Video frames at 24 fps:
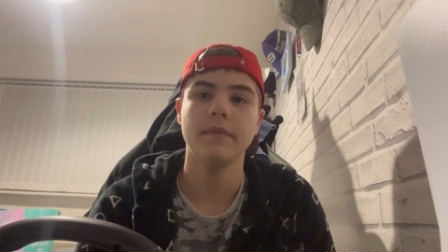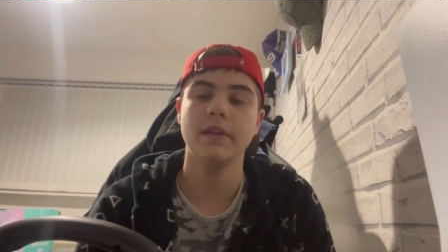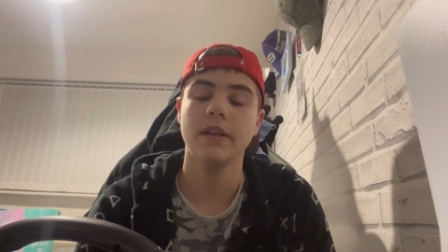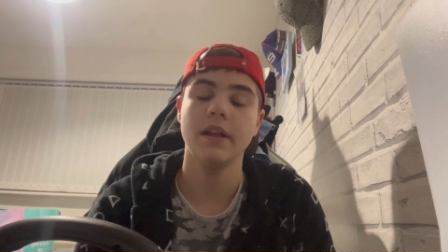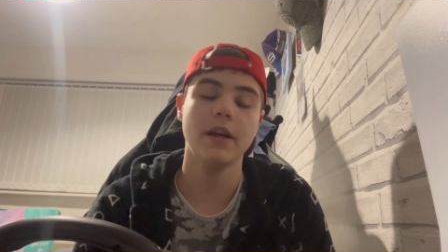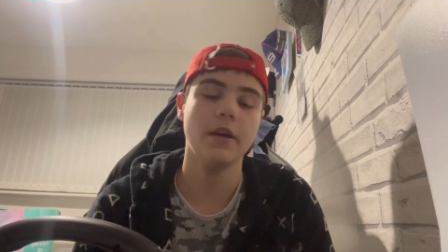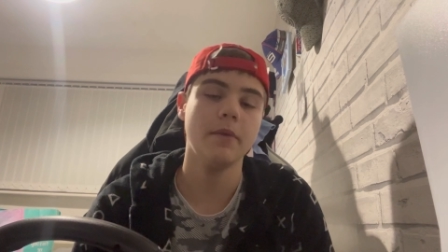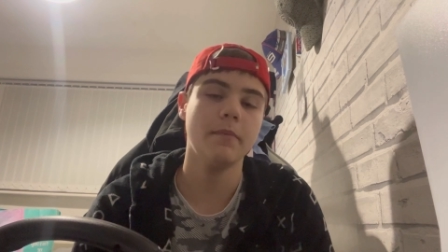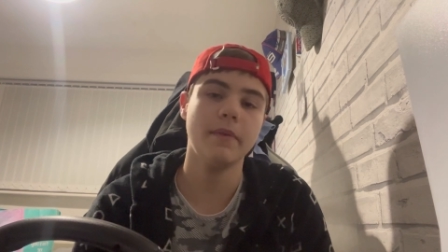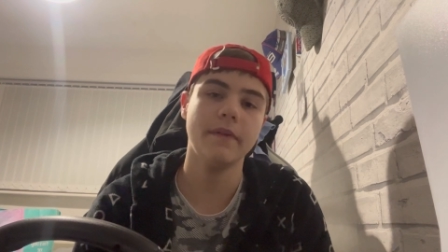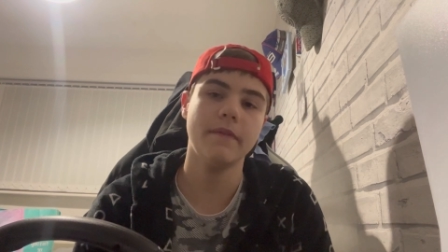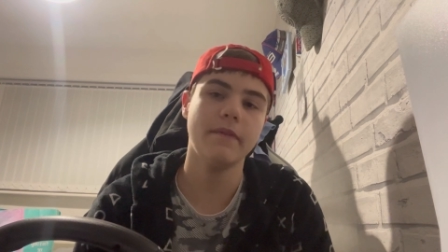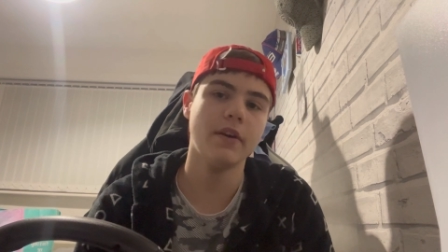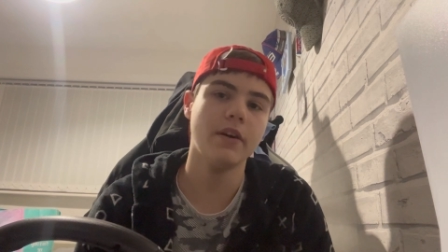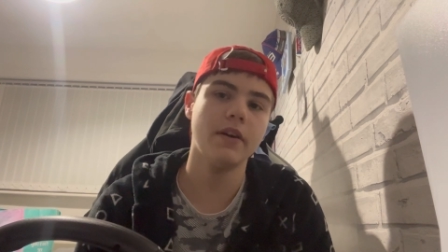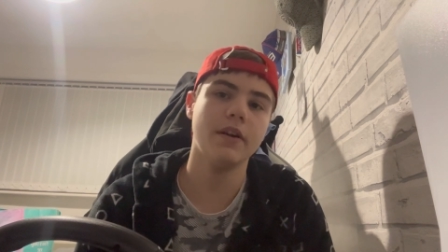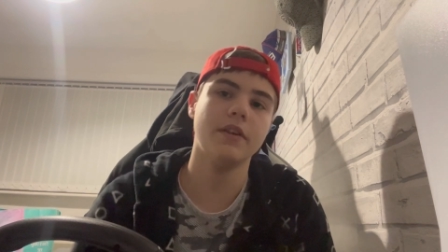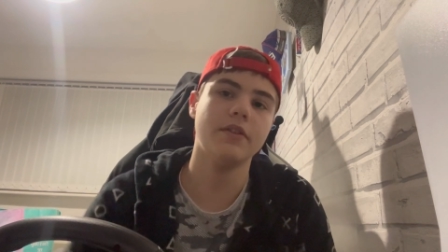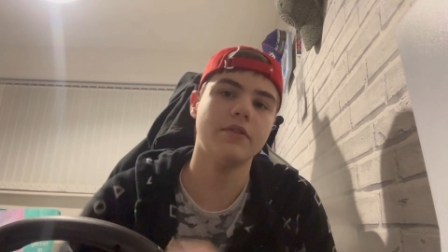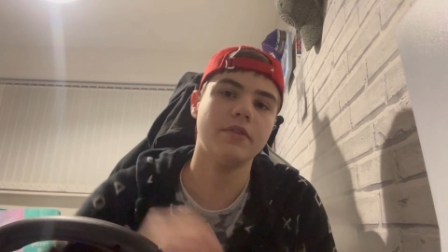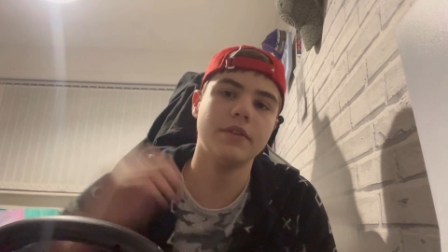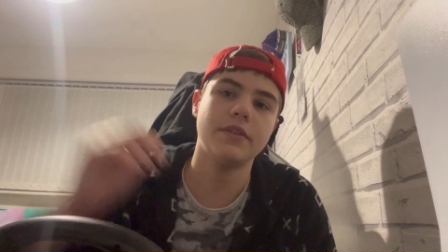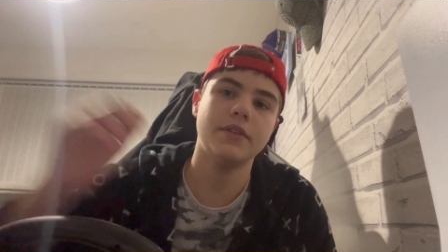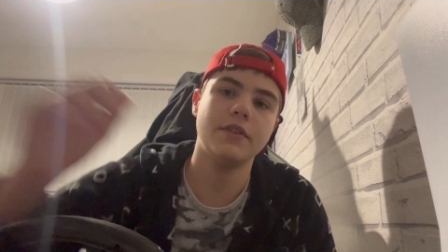It'll be very
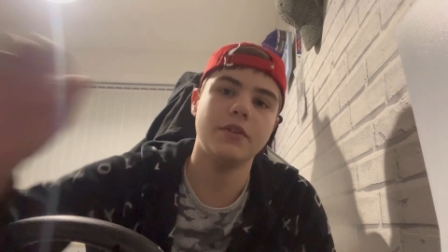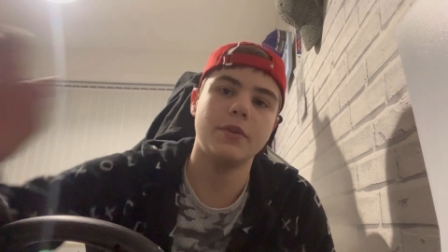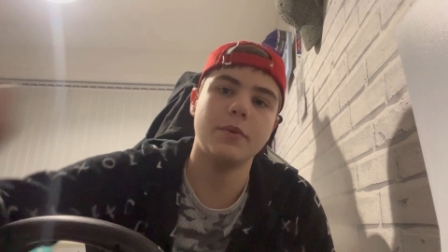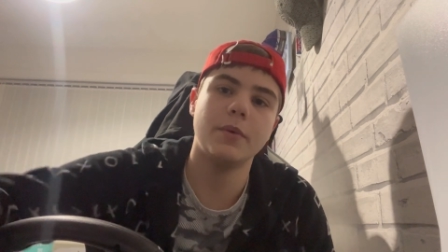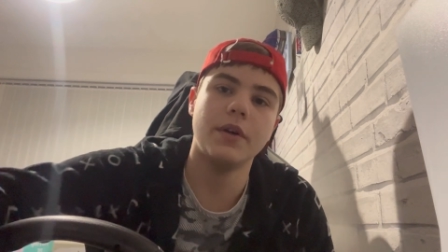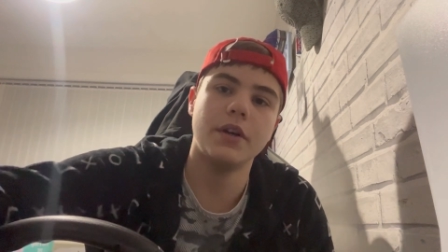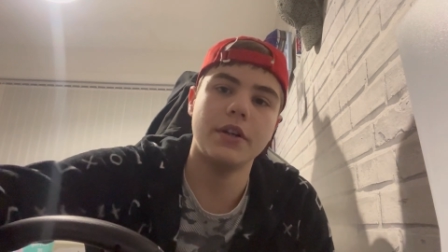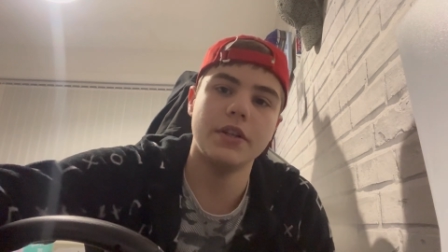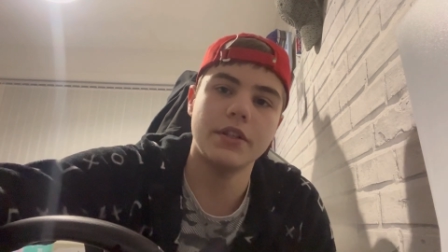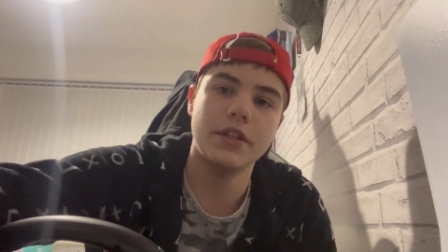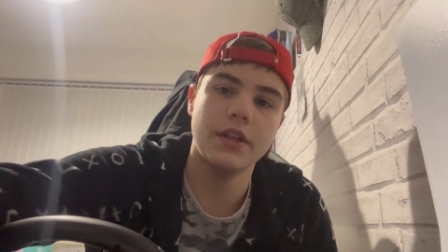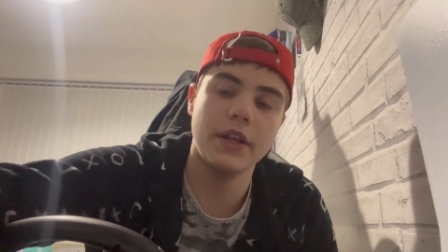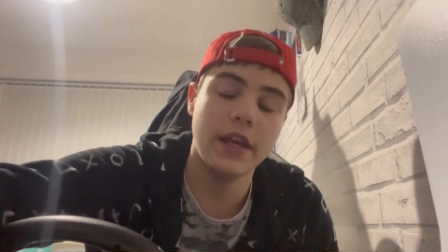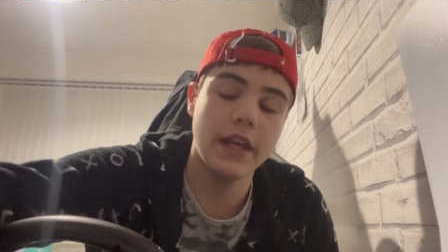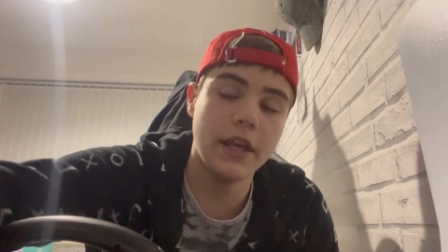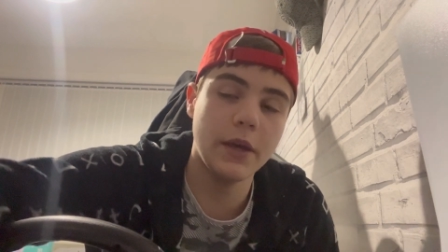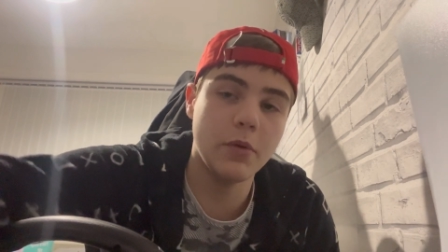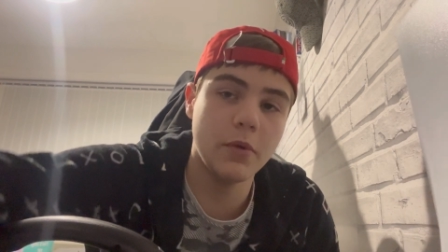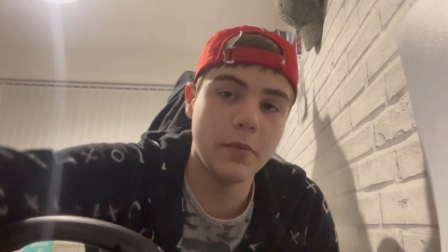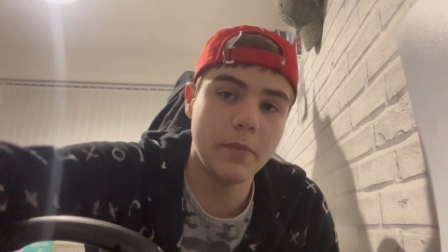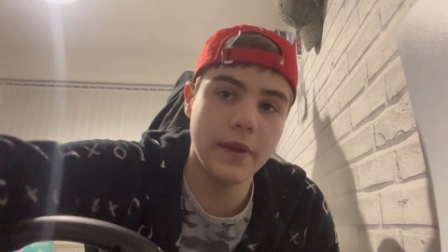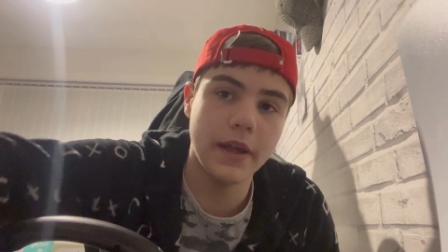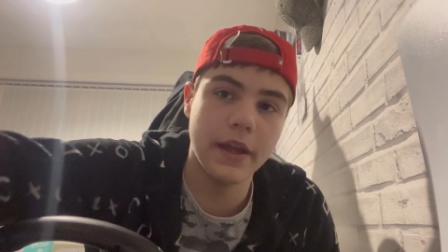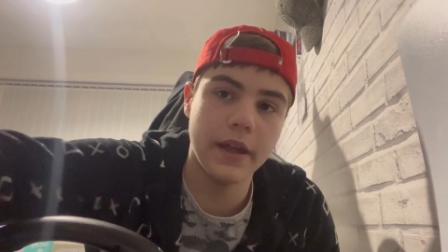interesting to watch. He
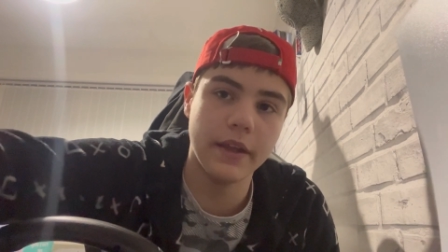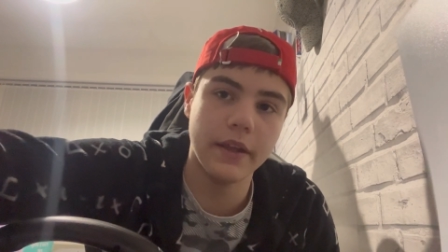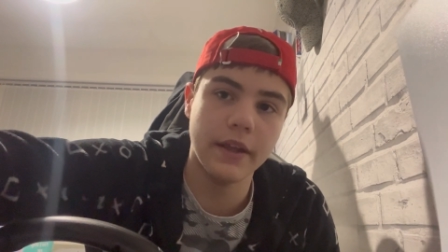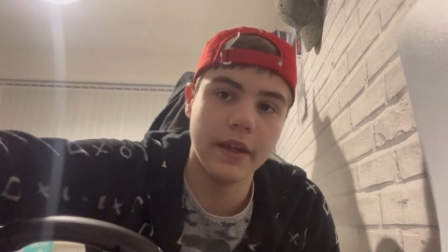will be